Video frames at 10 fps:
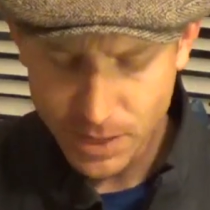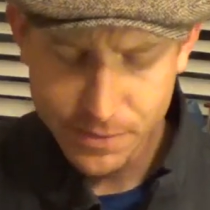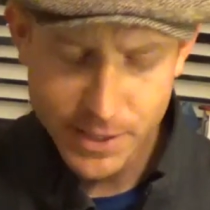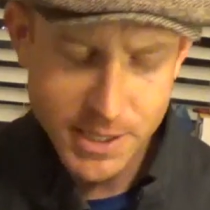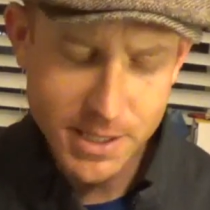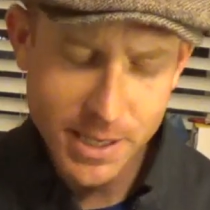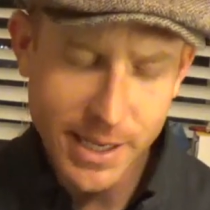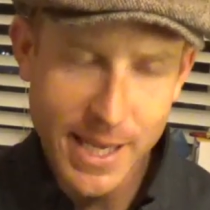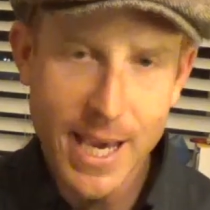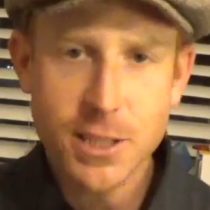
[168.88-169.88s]
This is
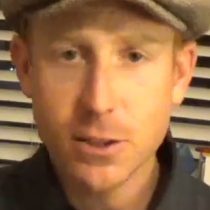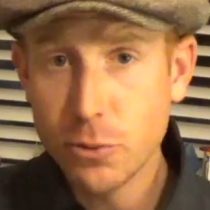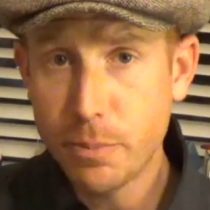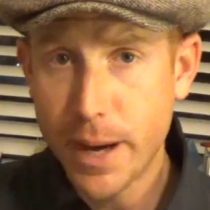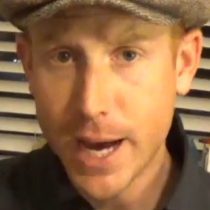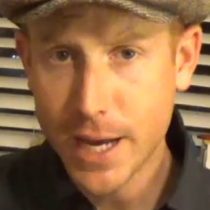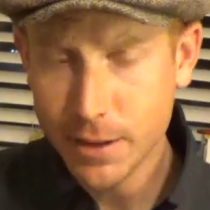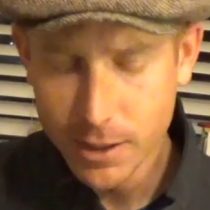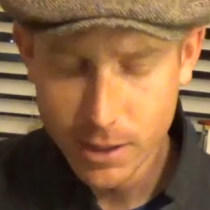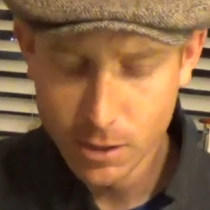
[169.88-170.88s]
a case lube
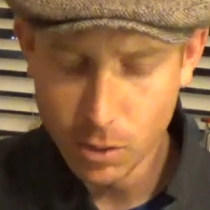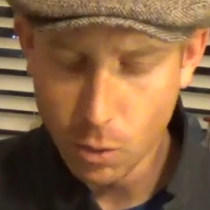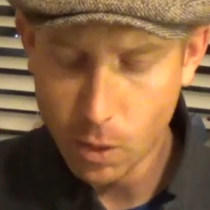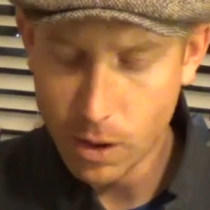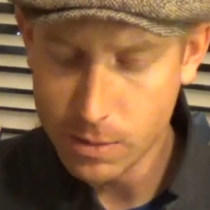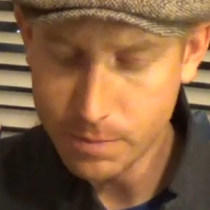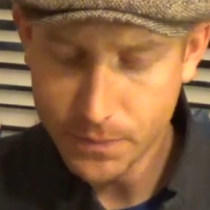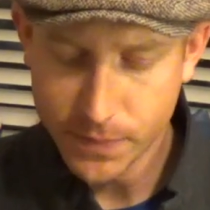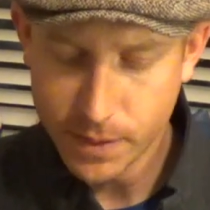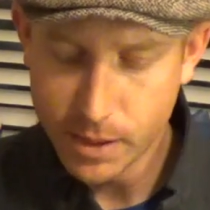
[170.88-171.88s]
pad or
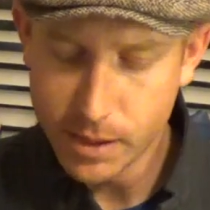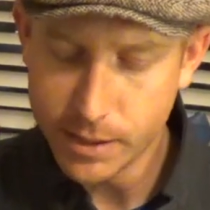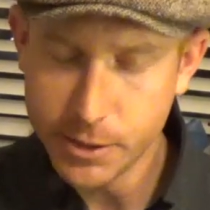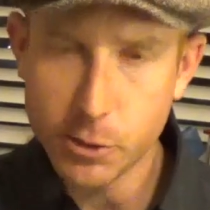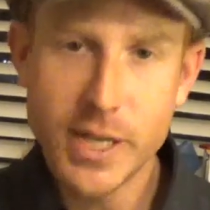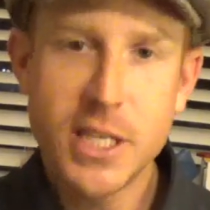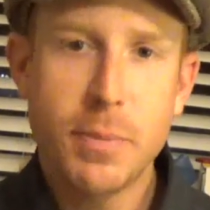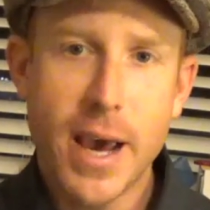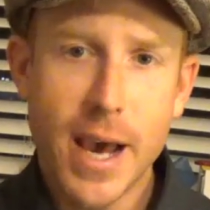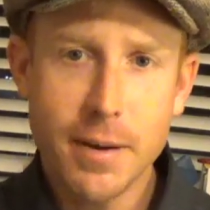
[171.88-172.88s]
grease
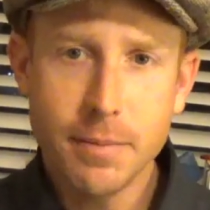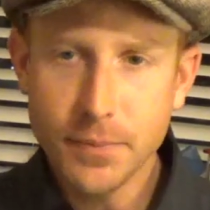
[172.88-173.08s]
pad.